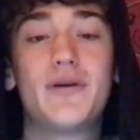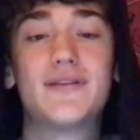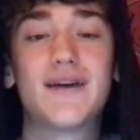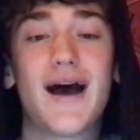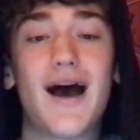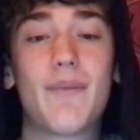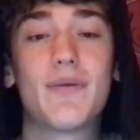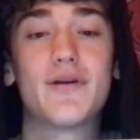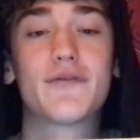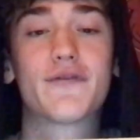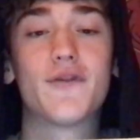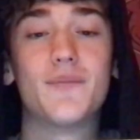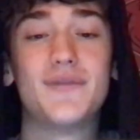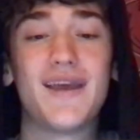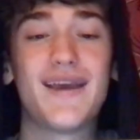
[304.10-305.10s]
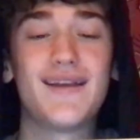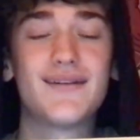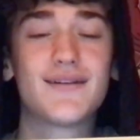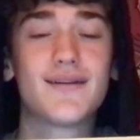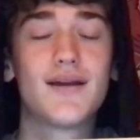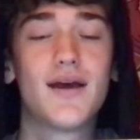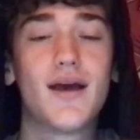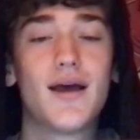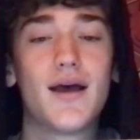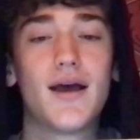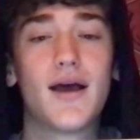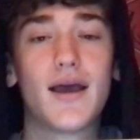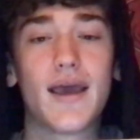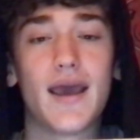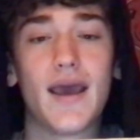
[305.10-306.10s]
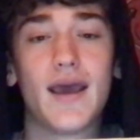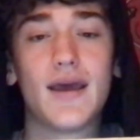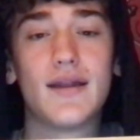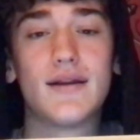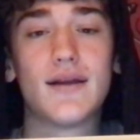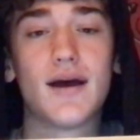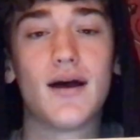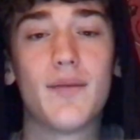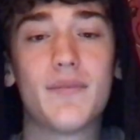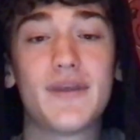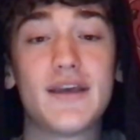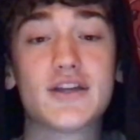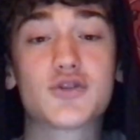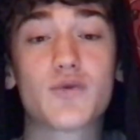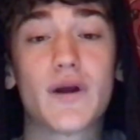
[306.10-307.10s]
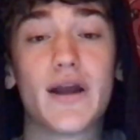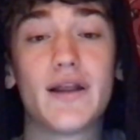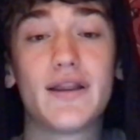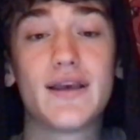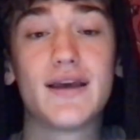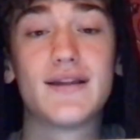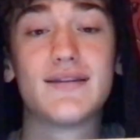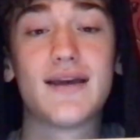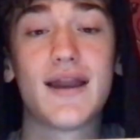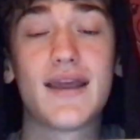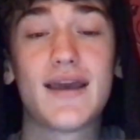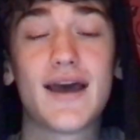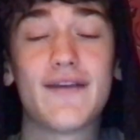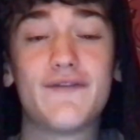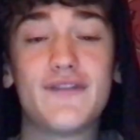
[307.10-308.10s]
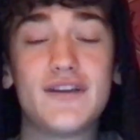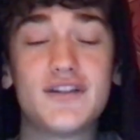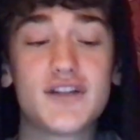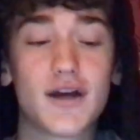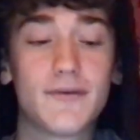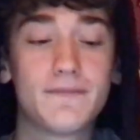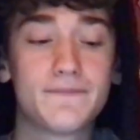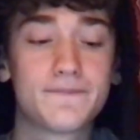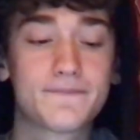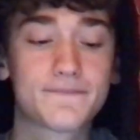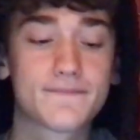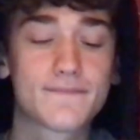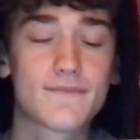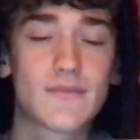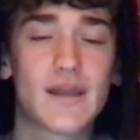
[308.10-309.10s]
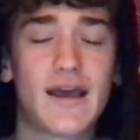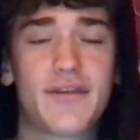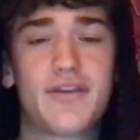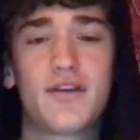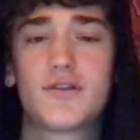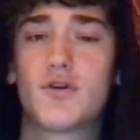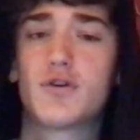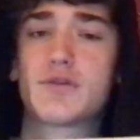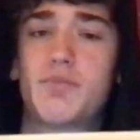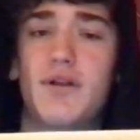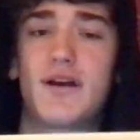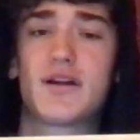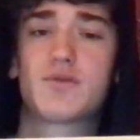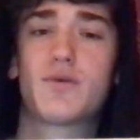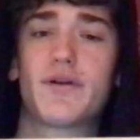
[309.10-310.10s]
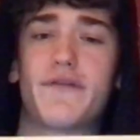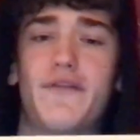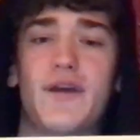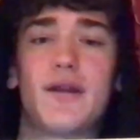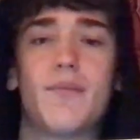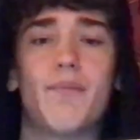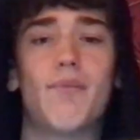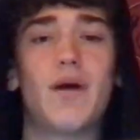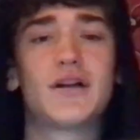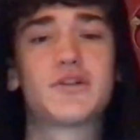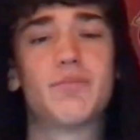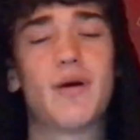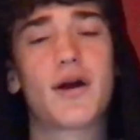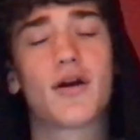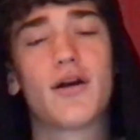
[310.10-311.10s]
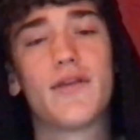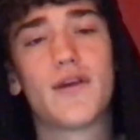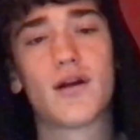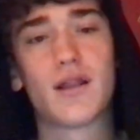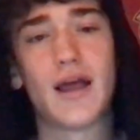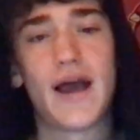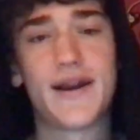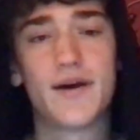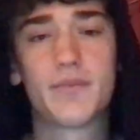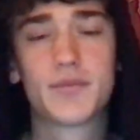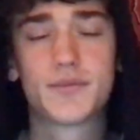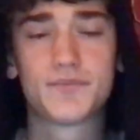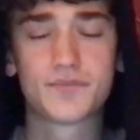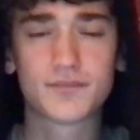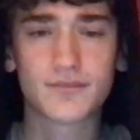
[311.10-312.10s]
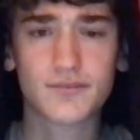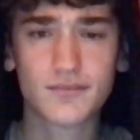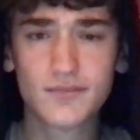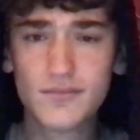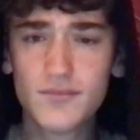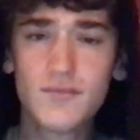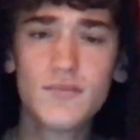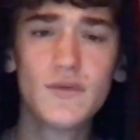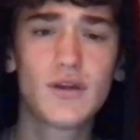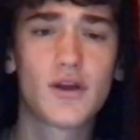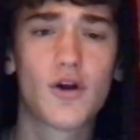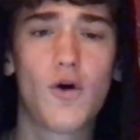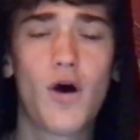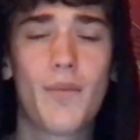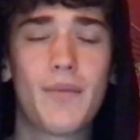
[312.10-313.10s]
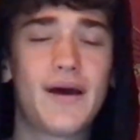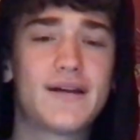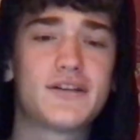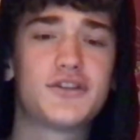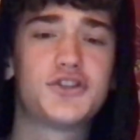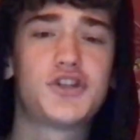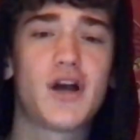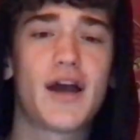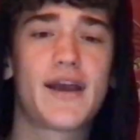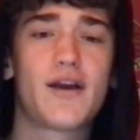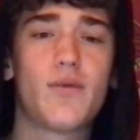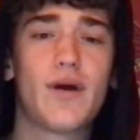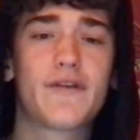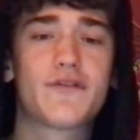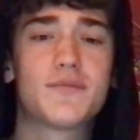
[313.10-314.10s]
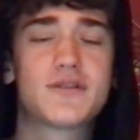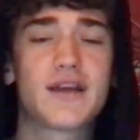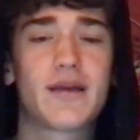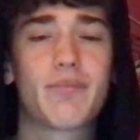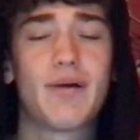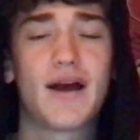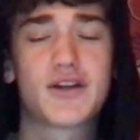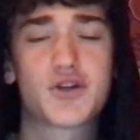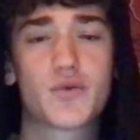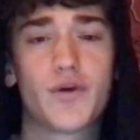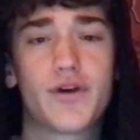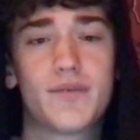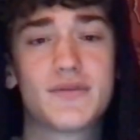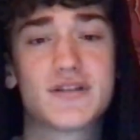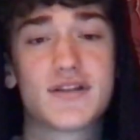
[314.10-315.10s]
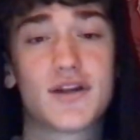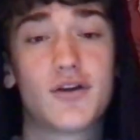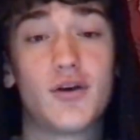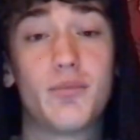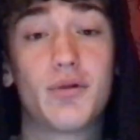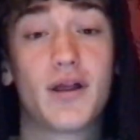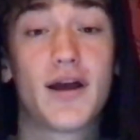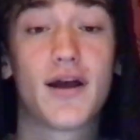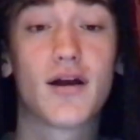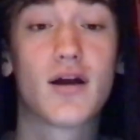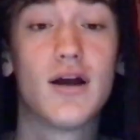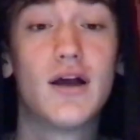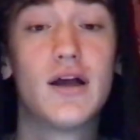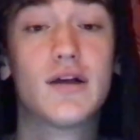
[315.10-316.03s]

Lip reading: Toppin from Dayton and the Israeli and Denny Advija, I think those players would have fit much better in their lineup. You know, I'm not shying away from saying Patrick Williams isn't a good player.